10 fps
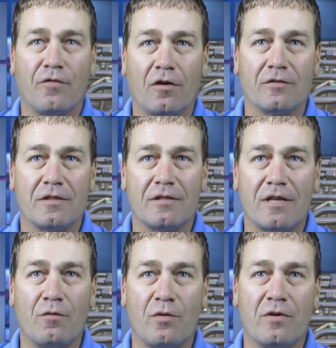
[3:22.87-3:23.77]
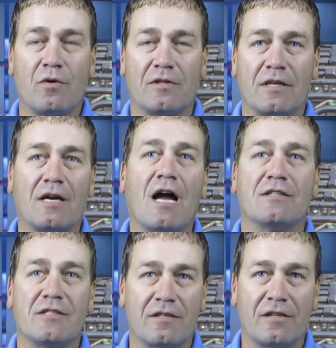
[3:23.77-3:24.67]
fault, that we want to
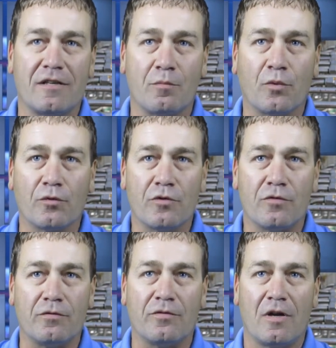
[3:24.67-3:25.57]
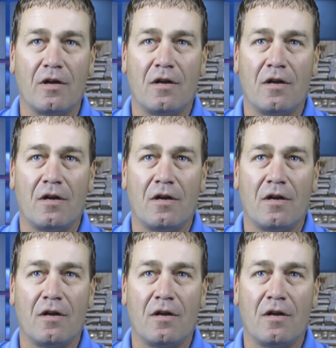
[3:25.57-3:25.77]
constantly improve